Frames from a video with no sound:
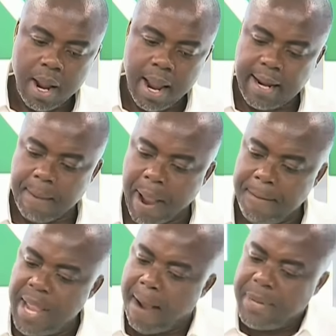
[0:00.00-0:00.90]
And
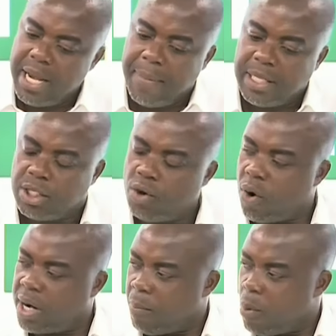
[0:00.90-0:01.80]
Kababi have made the best in the
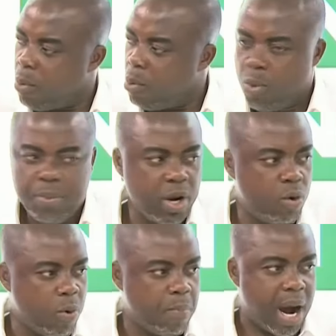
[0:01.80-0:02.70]
Honor Mummy
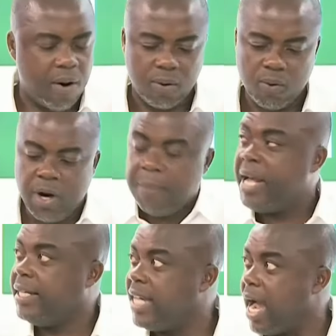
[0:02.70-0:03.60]
no Baum. Wouldn't be
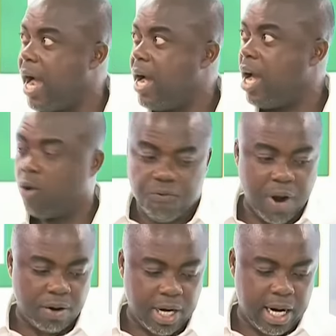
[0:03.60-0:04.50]
in Tia, a
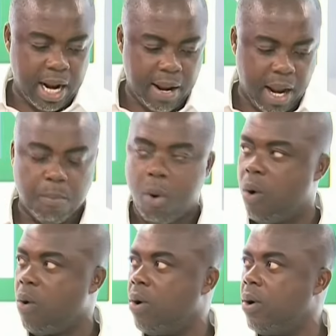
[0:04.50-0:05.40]
Kufuor and a
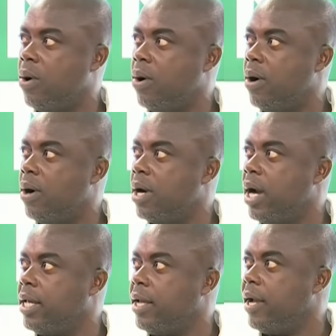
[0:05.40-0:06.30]
ball,
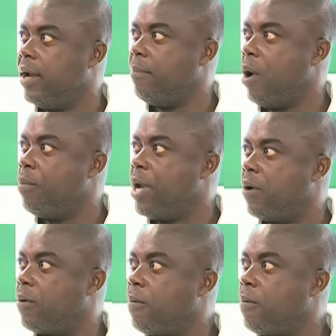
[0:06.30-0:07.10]
a Bawumia.